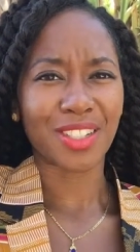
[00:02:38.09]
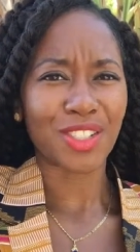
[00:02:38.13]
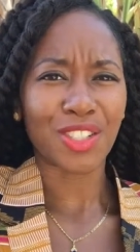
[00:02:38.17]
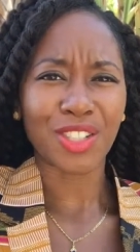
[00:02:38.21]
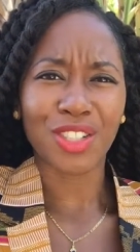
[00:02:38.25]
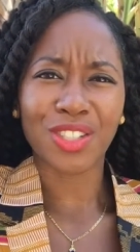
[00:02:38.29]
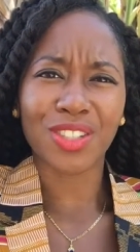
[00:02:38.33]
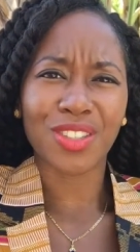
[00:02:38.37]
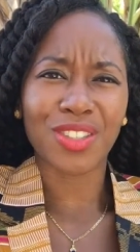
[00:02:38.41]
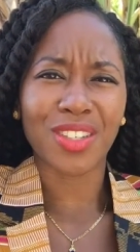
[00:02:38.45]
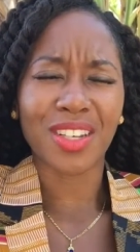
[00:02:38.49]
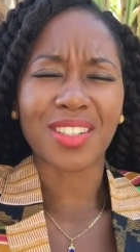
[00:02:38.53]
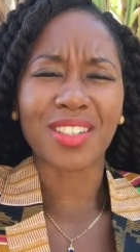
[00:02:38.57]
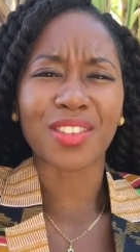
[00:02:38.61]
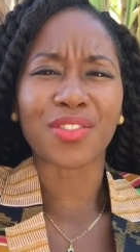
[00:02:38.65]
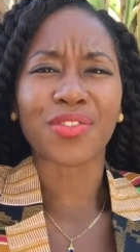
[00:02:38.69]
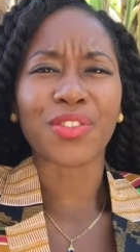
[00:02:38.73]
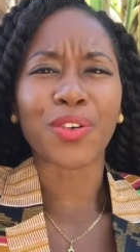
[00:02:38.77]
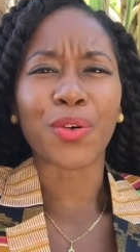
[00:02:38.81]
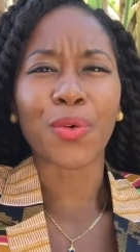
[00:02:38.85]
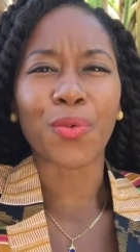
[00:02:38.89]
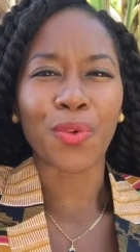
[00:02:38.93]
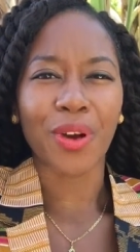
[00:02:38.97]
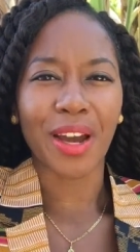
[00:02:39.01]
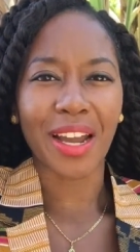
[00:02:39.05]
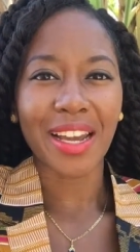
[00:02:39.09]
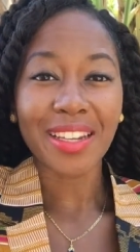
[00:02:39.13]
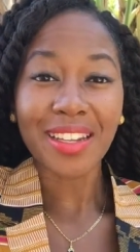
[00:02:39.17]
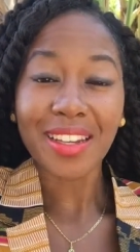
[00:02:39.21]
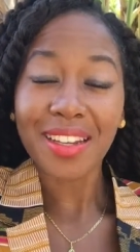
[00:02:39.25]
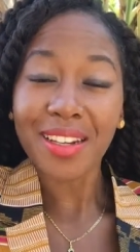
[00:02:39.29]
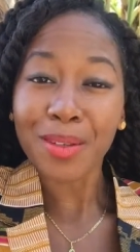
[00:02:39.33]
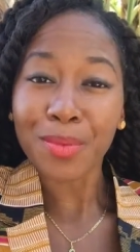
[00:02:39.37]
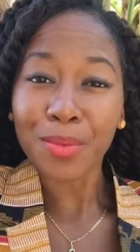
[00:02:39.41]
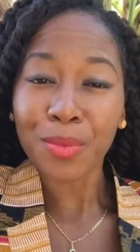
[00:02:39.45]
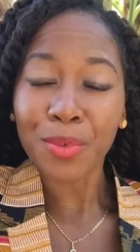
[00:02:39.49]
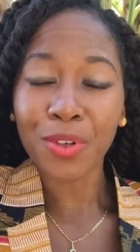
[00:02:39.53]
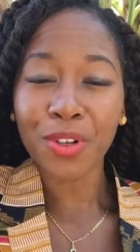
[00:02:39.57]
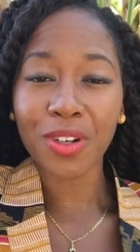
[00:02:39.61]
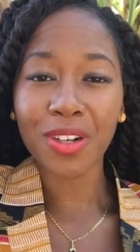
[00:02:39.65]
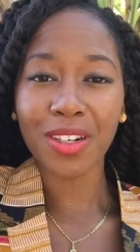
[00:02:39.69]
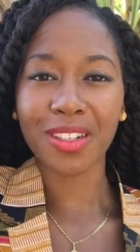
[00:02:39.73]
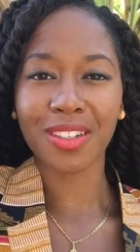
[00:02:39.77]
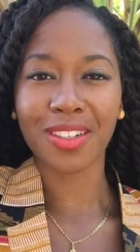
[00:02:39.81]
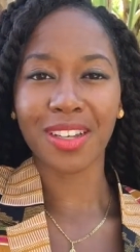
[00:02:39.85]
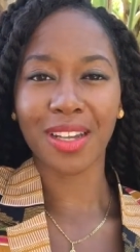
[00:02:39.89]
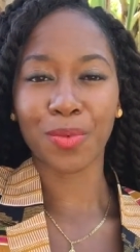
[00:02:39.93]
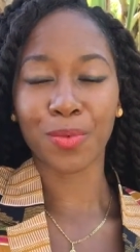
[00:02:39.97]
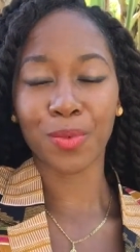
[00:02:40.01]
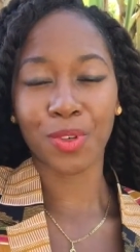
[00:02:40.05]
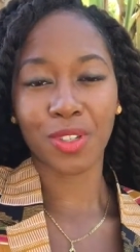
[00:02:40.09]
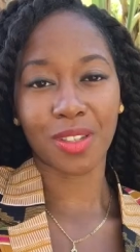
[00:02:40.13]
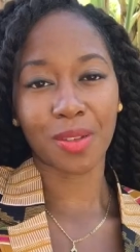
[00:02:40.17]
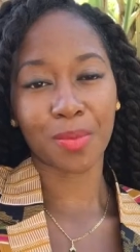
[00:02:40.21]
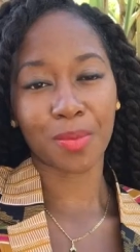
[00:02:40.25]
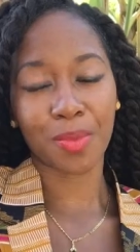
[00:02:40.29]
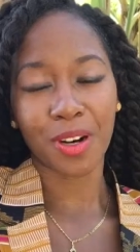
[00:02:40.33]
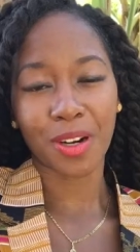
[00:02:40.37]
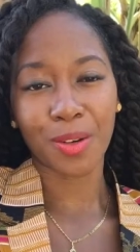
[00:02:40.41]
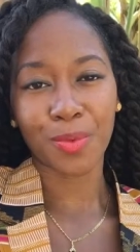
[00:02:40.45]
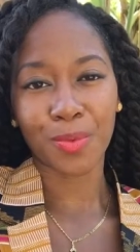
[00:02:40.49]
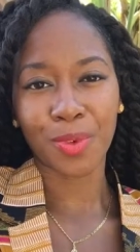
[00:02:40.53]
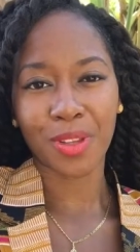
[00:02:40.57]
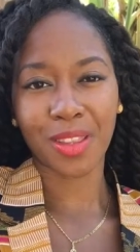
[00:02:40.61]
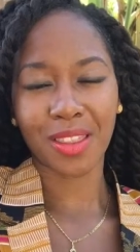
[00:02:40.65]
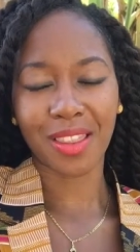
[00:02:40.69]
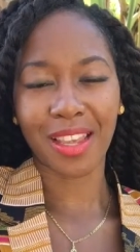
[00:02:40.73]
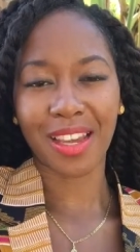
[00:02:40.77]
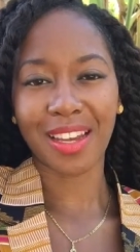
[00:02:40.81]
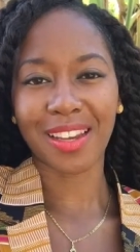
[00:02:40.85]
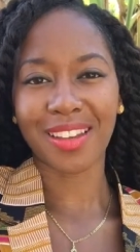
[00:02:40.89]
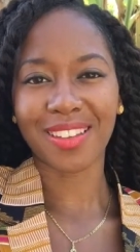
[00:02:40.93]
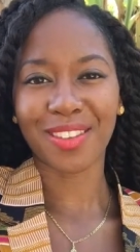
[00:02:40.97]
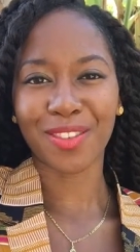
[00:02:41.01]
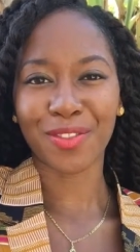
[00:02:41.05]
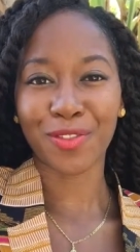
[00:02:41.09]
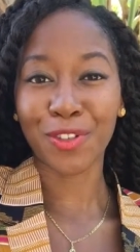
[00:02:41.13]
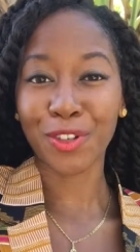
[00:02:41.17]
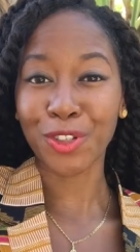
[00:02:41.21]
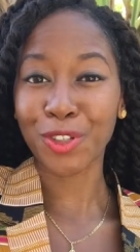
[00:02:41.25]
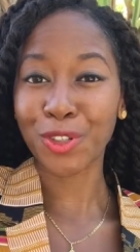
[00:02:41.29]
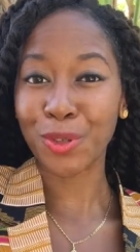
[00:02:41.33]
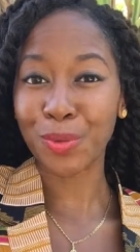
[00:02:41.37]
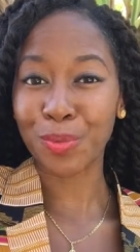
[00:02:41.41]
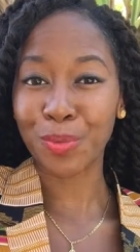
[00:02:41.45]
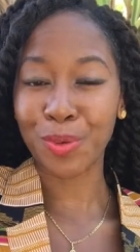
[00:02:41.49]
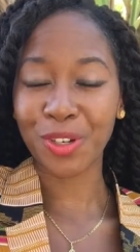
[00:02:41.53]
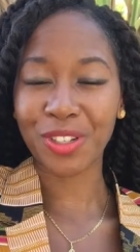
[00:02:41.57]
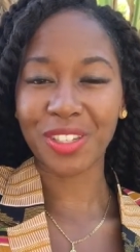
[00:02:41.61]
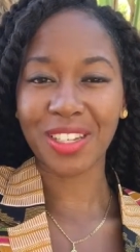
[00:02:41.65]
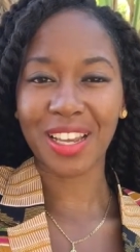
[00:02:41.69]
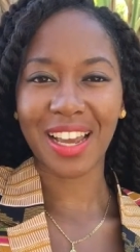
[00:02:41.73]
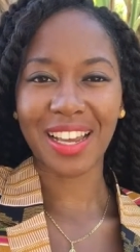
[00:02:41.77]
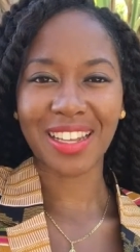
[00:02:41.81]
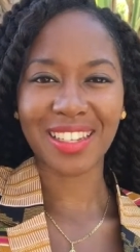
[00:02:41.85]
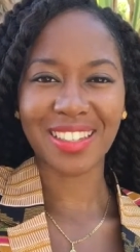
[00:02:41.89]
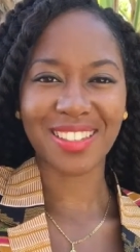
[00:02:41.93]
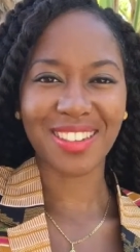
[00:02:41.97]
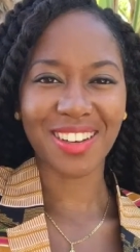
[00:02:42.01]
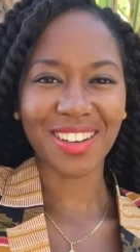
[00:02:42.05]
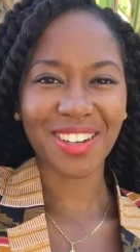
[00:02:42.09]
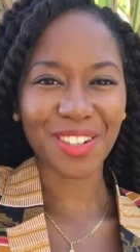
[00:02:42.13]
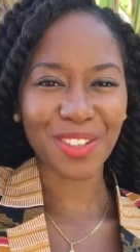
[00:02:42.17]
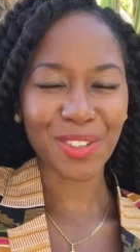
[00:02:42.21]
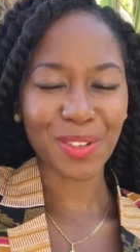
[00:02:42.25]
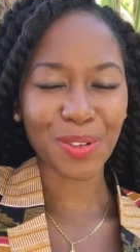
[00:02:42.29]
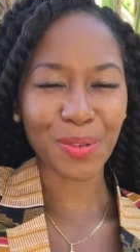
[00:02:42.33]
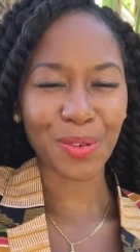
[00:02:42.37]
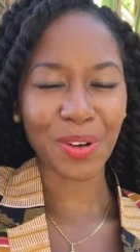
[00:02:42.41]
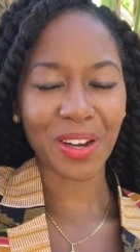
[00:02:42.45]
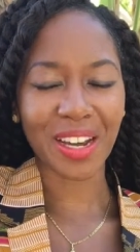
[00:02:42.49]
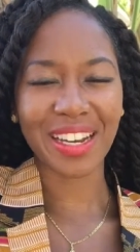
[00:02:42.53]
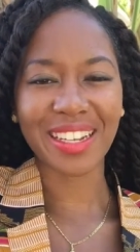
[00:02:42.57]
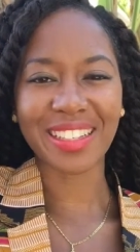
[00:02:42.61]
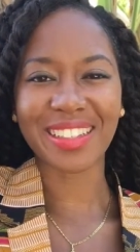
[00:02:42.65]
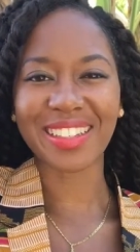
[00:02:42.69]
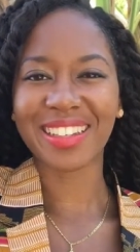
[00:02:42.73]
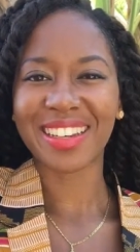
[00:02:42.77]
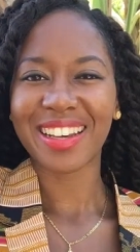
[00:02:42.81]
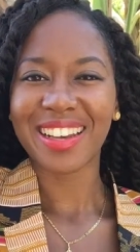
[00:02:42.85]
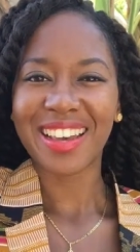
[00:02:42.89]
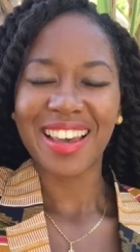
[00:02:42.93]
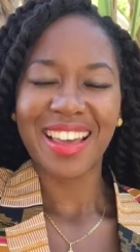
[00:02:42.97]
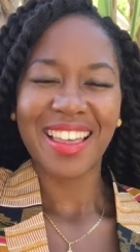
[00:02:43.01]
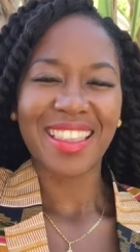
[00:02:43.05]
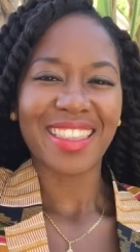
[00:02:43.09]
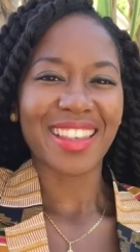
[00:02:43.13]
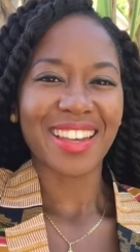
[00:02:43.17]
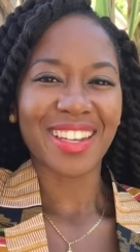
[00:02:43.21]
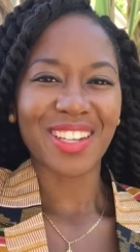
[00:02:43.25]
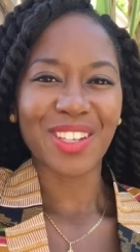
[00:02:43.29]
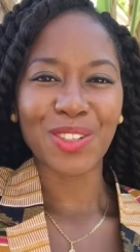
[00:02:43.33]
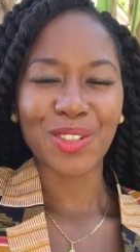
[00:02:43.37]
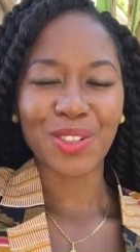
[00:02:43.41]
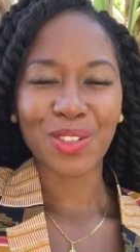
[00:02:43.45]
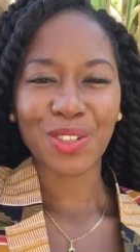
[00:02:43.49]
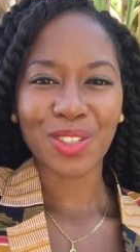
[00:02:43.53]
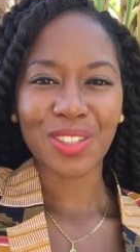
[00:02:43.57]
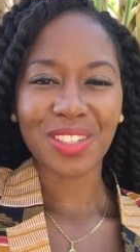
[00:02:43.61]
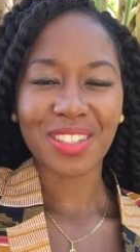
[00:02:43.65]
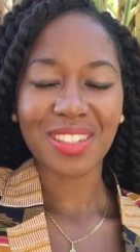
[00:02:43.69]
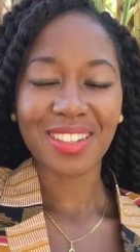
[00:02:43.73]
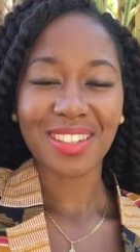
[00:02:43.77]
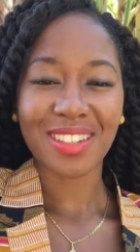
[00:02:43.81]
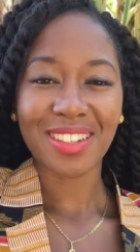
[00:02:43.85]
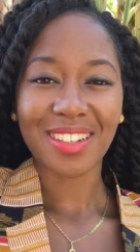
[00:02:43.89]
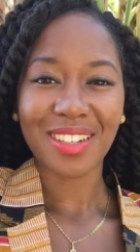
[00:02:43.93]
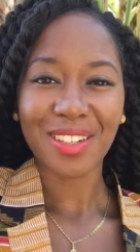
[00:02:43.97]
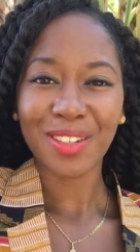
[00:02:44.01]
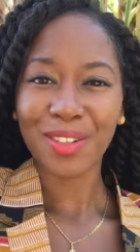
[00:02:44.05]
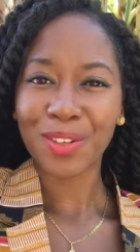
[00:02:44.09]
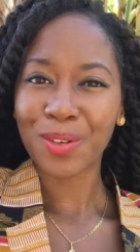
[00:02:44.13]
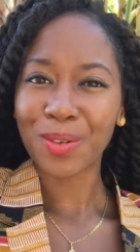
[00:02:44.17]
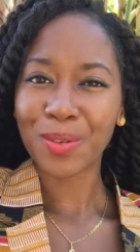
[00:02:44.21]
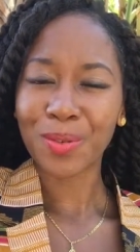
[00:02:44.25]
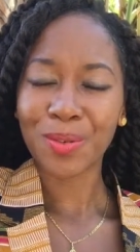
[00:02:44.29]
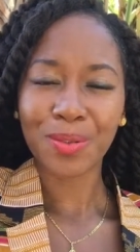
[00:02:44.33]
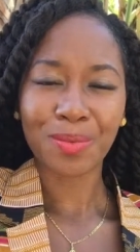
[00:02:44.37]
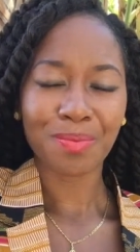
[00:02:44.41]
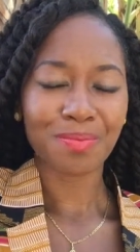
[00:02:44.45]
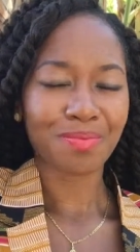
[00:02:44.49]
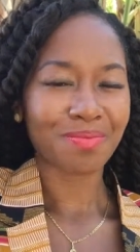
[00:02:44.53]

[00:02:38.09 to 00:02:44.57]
just doesn't feel right anymore that was the part with like the first two books i started to write then you just uh, you know